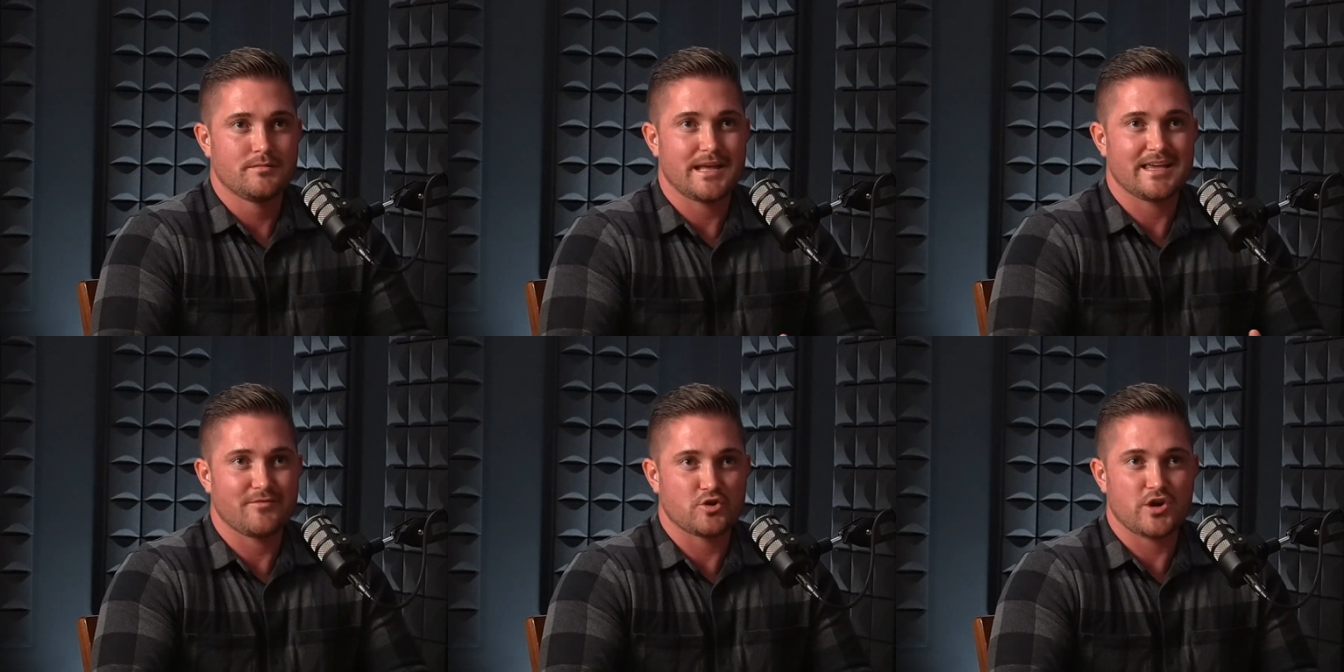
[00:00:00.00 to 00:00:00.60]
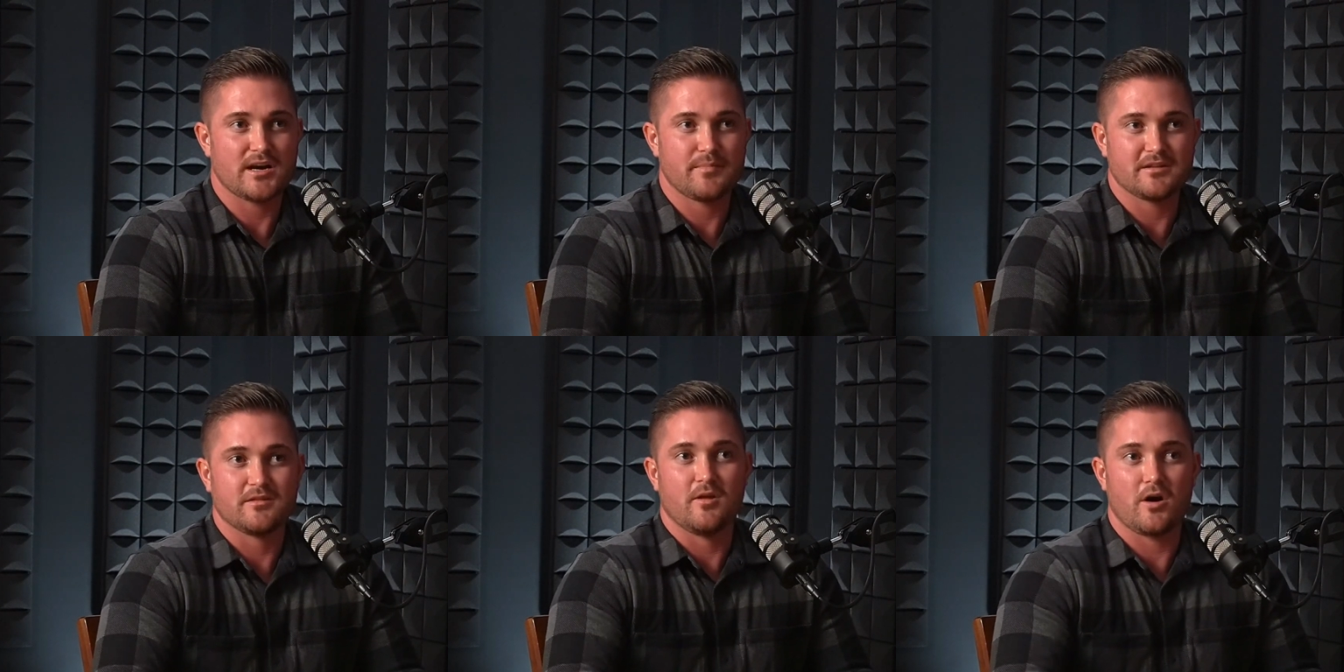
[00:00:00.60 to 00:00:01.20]
Like, if you're trying to
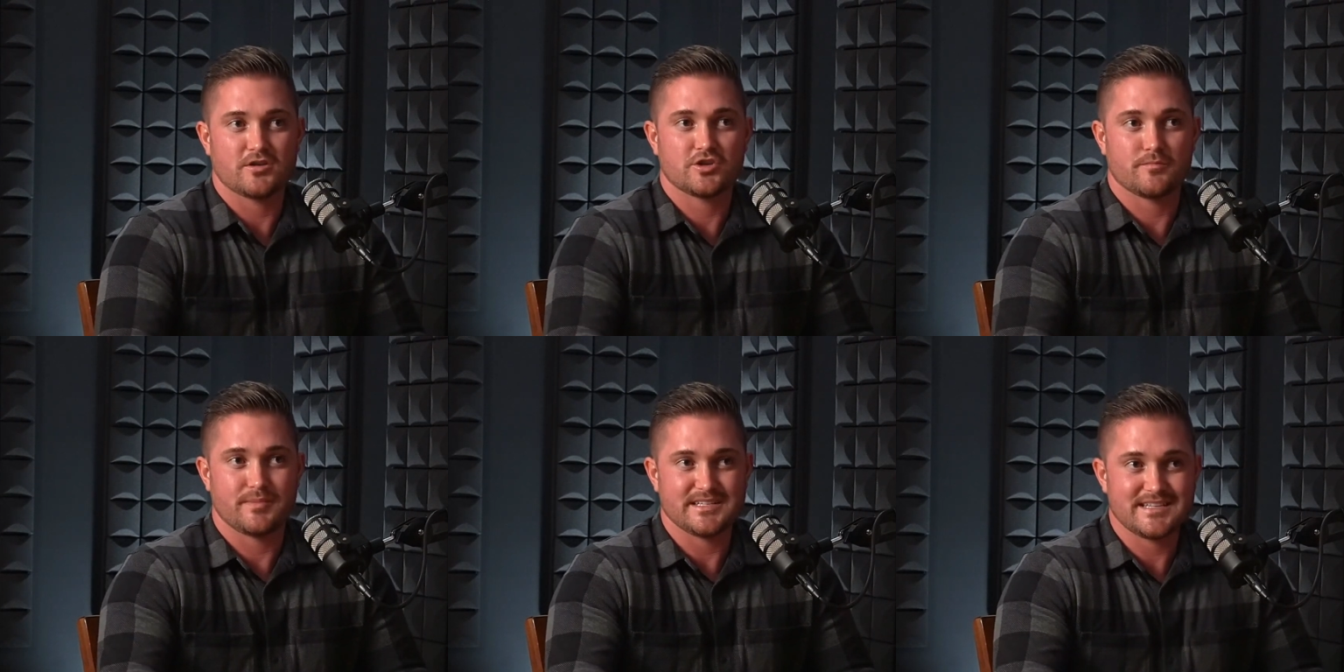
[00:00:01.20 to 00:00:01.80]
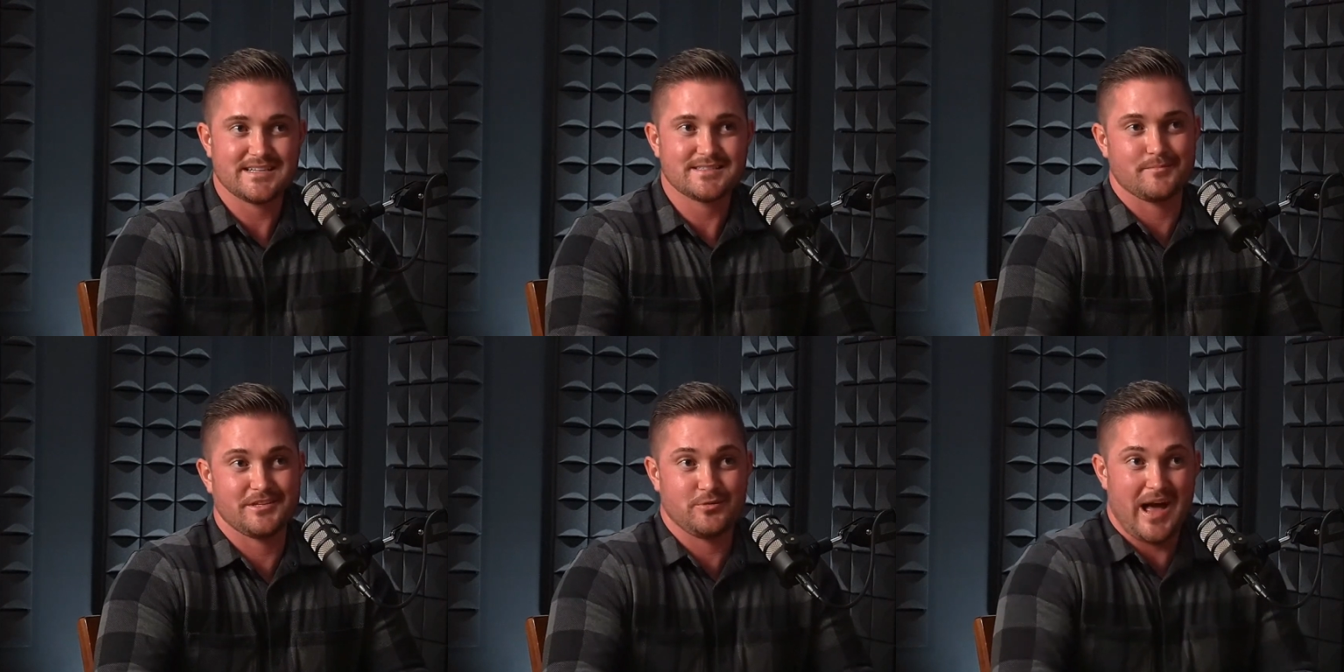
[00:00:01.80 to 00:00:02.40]
build long-term business,
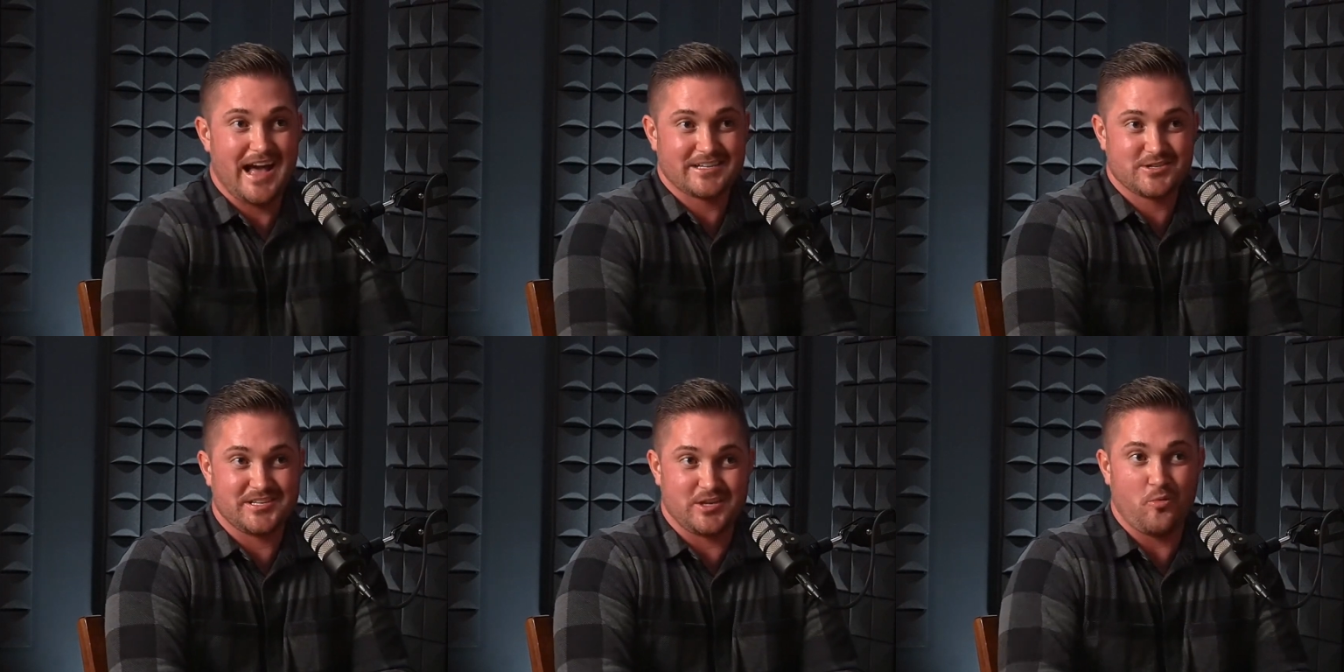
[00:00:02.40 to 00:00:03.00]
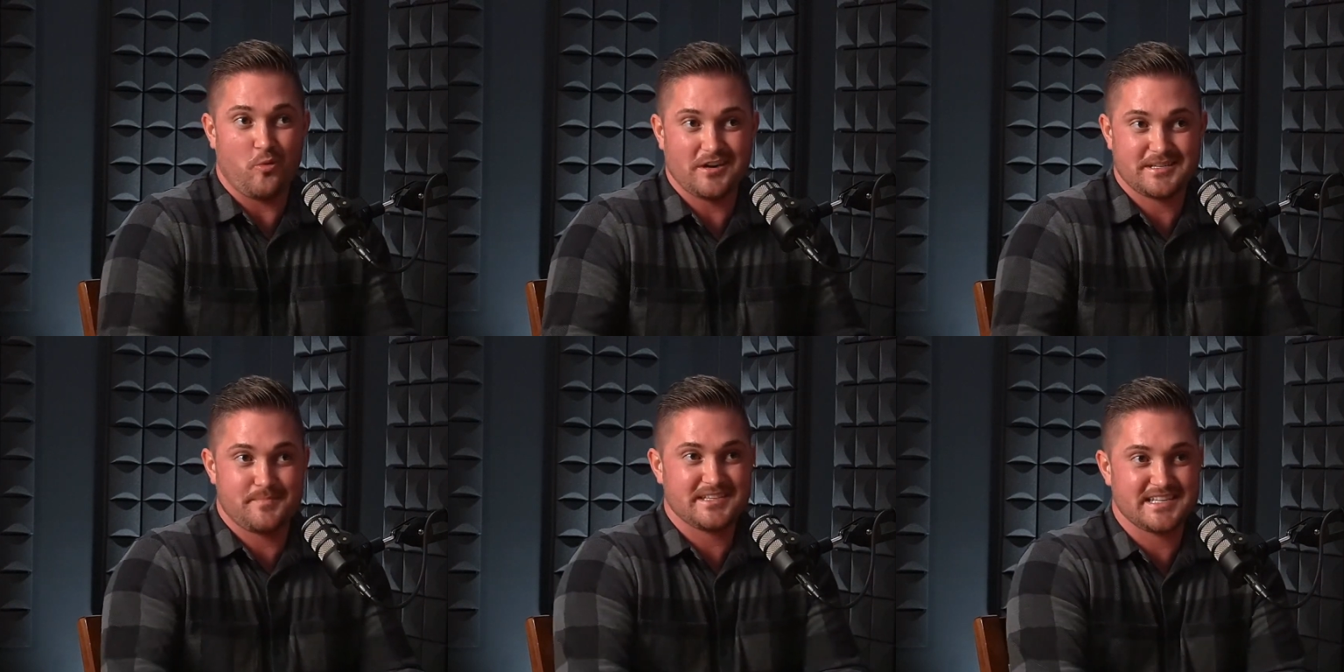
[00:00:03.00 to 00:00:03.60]
you actually don't want
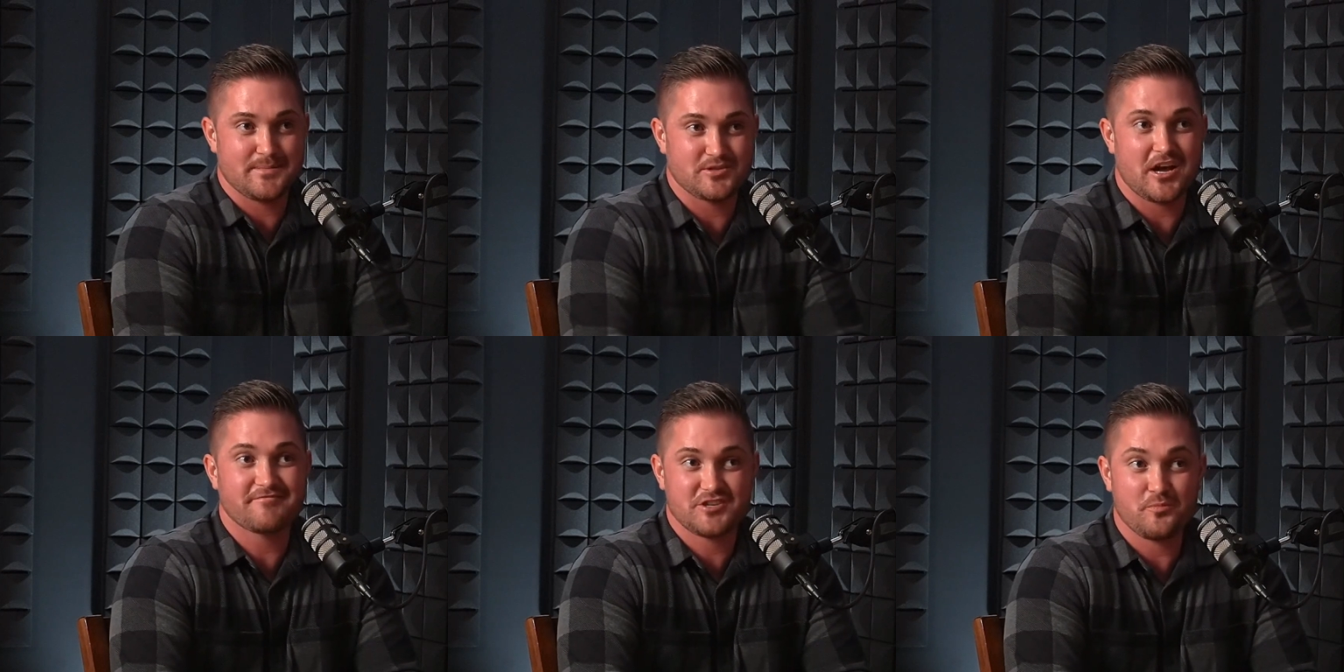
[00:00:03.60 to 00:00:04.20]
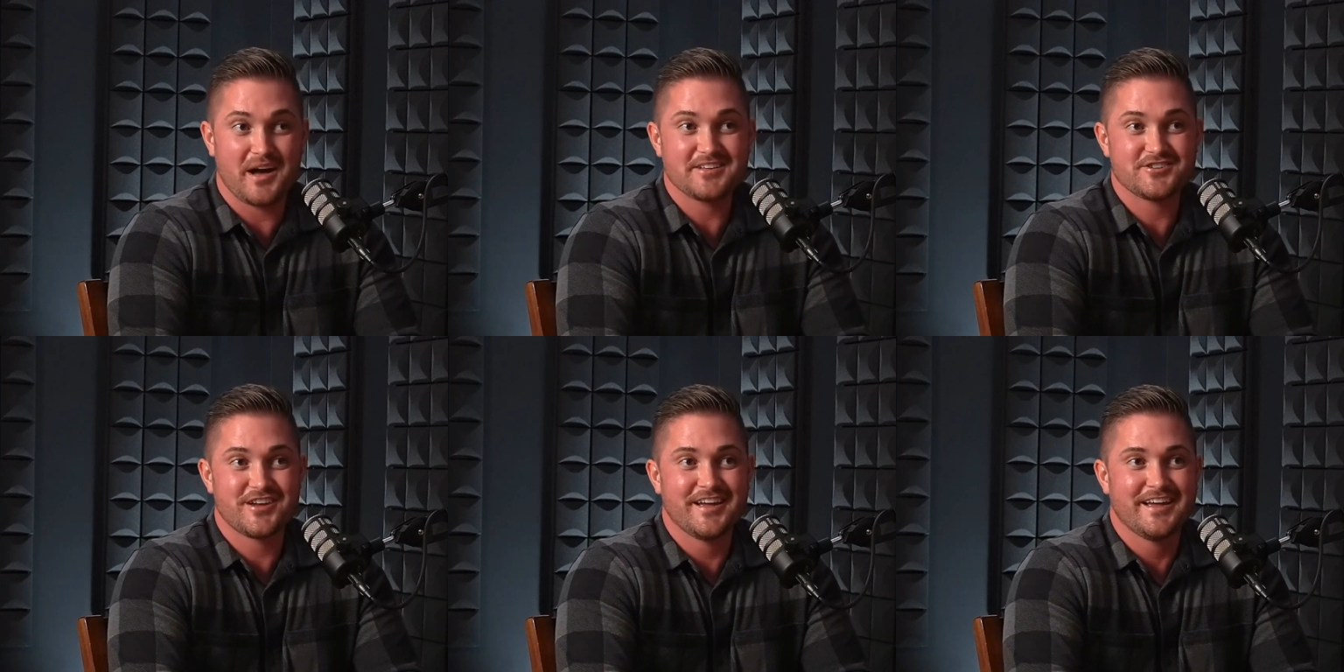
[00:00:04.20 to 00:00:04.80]
to piss neighbors off too much,